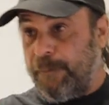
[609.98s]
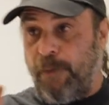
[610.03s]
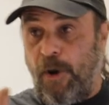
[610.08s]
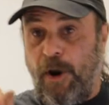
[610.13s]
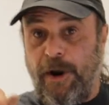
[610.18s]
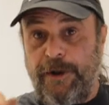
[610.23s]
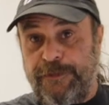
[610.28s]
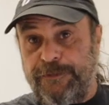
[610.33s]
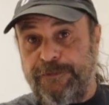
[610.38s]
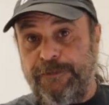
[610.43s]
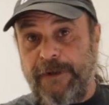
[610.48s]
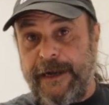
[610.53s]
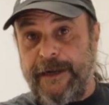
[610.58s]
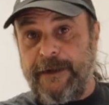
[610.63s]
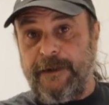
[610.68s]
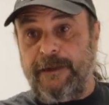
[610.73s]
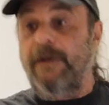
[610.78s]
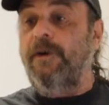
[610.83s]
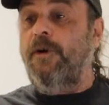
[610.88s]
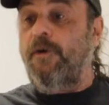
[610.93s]
part
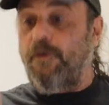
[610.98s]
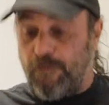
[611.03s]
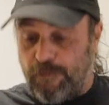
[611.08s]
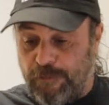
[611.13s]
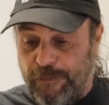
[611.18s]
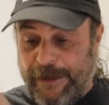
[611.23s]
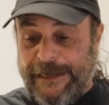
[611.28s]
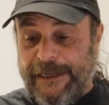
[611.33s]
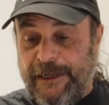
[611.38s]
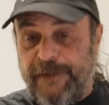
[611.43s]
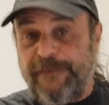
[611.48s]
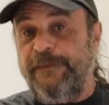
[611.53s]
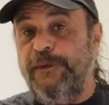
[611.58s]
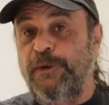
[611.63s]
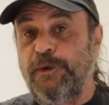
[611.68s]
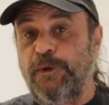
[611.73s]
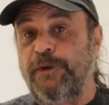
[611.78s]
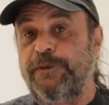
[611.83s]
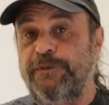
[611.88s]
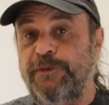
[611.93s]
throttle raining
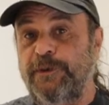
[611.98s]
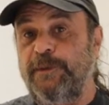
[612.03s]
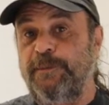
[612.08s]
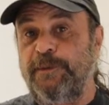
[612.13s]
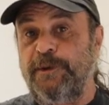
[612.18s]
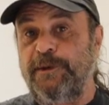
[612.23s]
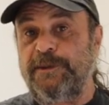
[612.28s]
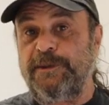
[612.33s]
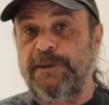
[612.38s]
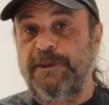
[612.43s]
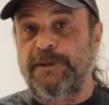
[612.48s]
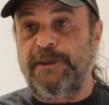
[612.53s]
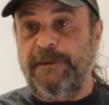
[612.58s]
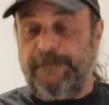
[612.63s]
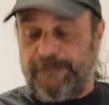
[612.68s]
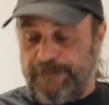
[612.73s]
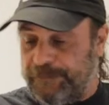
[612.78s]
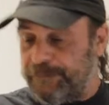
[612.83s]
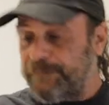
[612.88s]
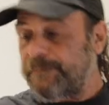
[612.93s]
fuel through the boosters,
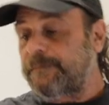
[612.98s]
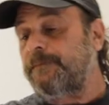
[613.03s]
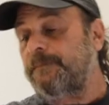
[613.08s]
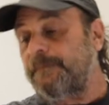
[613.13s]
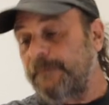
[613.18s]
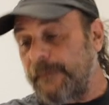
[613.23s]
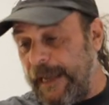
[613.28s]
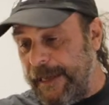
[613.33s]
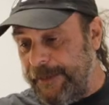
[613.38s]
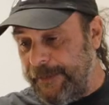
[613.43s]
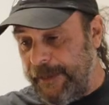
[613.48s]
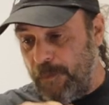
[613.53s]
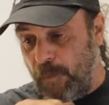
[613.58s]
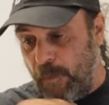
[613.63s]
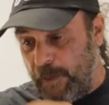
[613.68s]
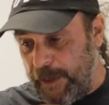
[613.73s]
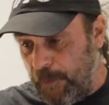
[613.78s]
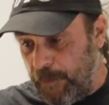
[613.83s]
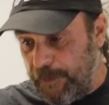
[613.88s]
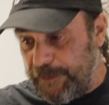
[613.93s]
and then
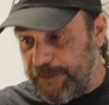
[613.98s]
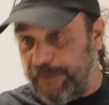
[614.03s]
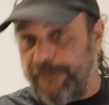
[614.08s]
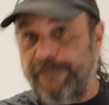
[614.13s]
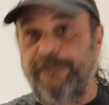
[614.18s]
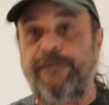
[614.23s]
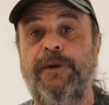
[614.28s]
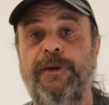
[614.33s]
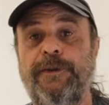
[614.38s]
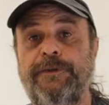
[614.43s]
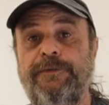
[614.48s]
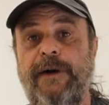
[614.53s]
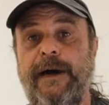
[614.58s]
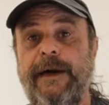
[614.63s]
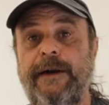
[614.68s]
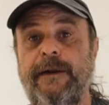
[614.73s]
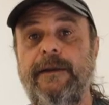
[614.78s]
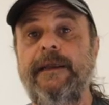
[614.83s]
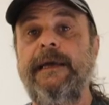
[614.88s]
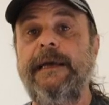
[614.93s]
when I went to full
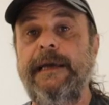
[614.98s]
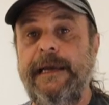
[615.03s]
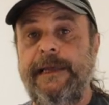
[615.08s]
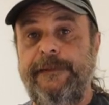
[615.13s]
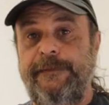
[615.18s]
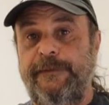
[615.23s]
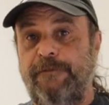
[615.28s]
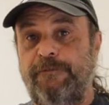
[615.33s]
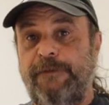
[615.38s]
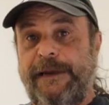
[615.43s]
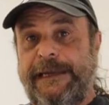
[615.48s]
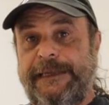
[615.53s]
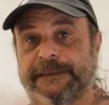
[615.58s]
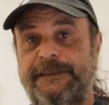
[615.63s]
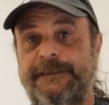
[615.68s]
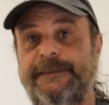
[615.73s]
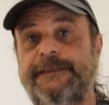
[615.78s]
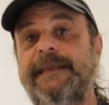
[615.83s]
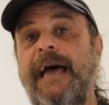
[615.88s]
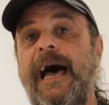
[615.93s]
throttle, the rain
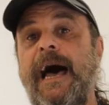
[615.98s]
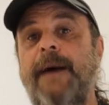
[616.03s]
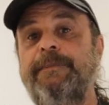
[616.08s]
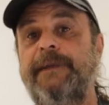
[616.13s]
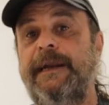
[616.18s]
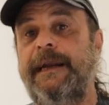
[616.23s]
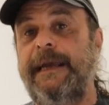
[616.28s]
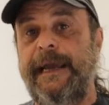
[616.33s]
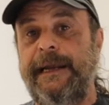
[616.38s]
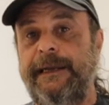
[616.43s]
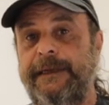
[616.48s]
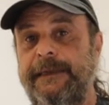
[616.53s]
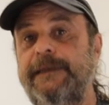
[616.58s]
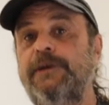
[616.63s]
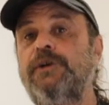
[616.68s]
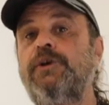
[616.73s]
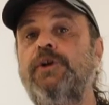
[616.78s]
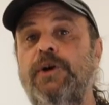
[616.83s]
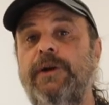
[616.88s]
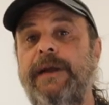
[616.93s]
stopped and I had
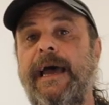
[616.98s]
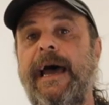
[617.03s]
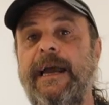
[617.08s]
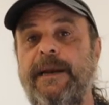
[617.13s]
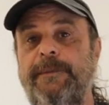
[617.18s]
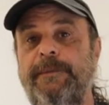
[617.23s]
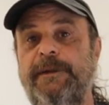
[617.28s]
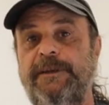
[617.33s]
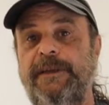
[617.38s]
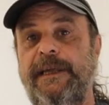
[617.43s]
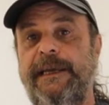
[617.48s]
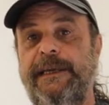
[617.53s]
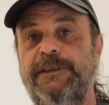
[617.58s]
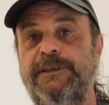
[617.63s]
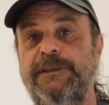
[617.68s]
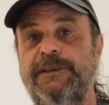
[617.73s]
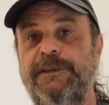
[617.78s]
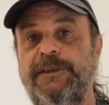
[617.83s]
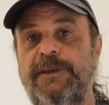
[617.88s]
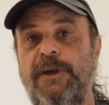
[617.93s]
good
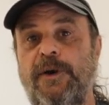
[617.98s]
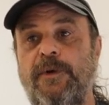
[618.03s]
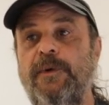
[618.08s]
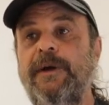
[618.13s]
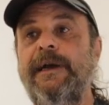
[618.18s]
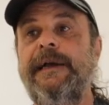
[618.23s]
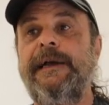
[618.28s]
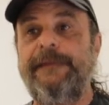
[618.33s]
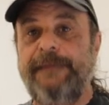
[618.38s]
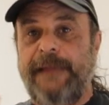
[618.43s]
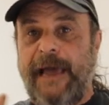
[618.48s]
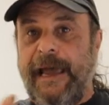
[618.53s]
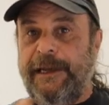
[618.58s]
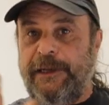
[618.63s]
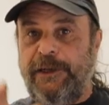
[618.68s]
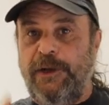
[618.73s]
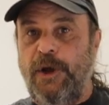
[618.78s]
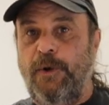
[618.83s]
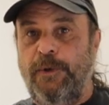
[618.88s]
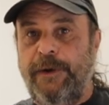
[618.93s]
atomization. So
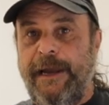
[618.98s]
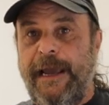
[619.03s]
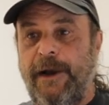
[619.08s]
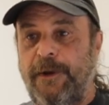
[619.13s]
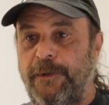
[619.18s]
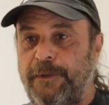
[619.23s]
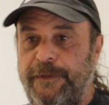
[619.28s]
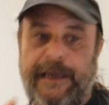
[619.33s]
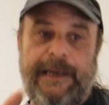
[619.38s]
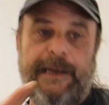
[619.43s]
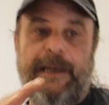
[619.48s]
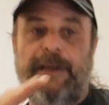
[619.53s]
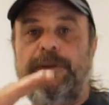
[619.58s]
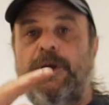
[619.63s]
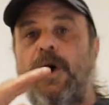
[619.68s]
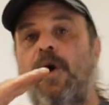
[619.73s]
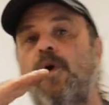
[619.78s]
I know now that it's